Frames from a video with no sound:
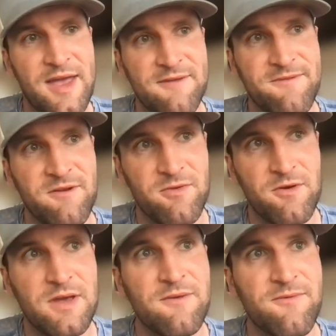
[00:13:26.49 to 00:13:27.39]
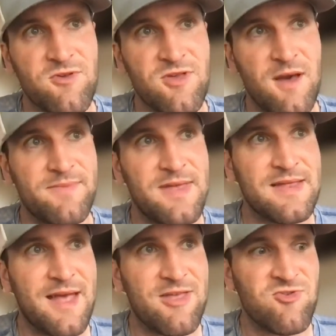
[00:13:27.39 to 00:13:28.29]
And if you're looking for
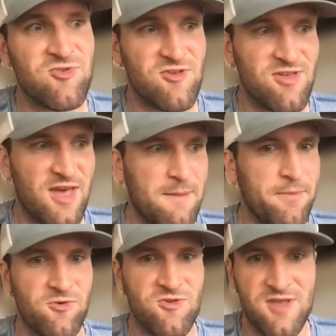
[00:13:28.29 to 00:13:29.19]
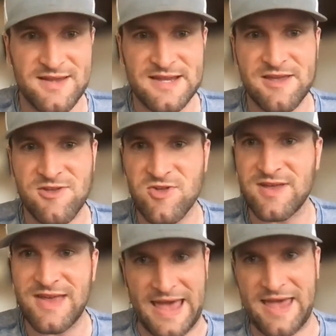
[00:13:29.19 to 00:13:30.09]
something that's just like
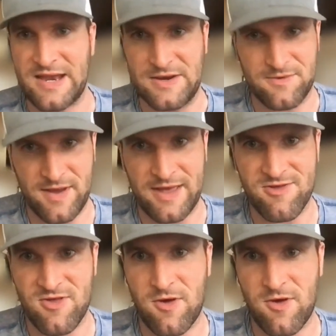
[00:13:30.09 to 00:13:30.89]
percentage gain, right?